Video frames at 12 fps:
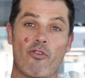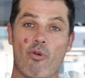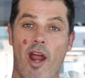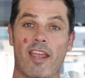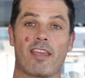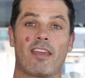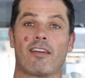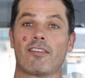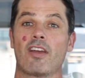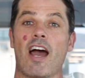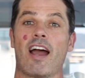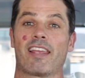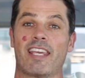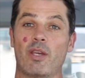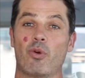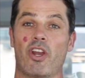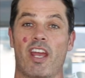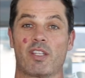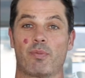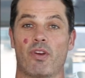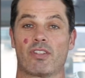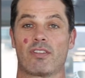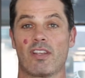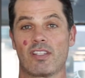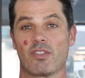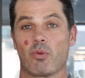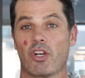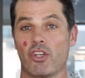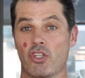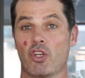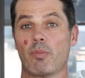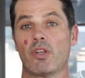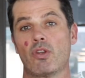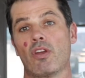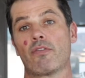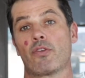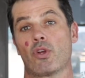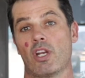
ranking keyword experts. This is what you should be doing for your